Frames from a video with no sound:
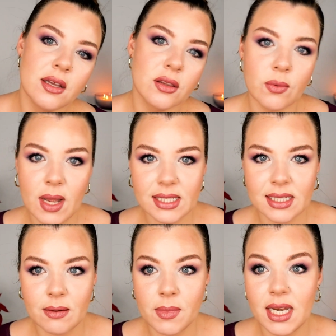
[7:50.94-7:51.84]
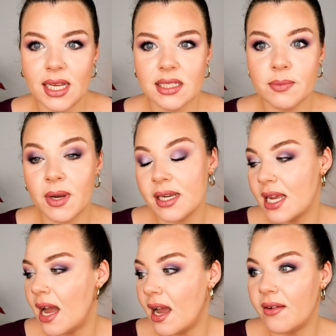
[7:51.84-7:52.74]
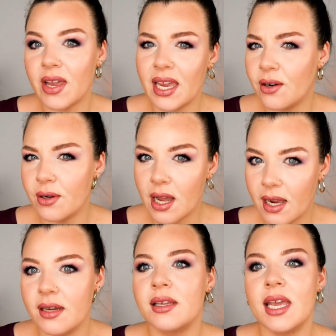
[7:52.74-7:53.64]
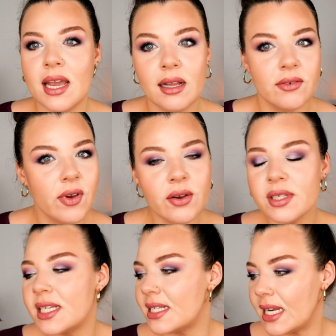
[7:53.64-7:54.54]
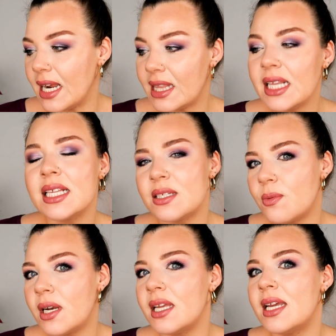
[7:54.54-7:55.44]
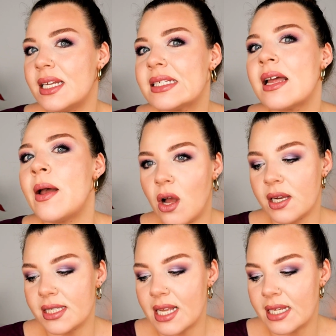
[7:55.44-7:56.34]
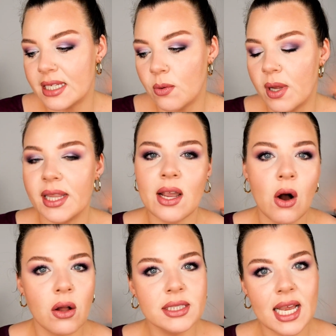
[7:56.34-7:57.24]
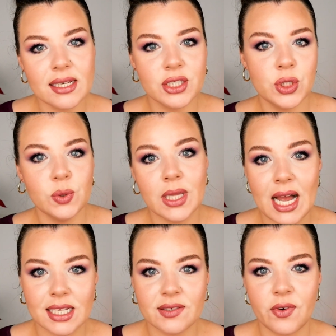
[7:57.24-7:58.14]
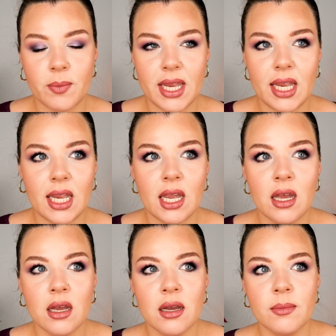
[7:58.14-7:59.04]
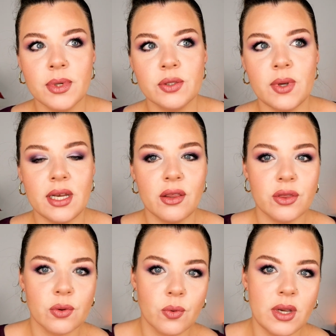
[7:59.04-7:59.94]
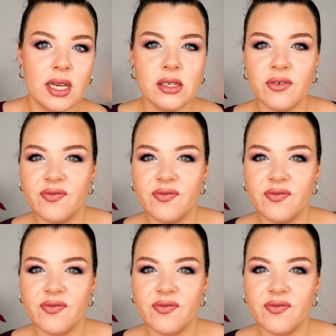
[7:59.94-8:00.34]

the rest in minis, but yeah, I have 8 or 9 KAYALI fragrances, and I think this one is the longest lasting one. They all tend to last for me between 3 to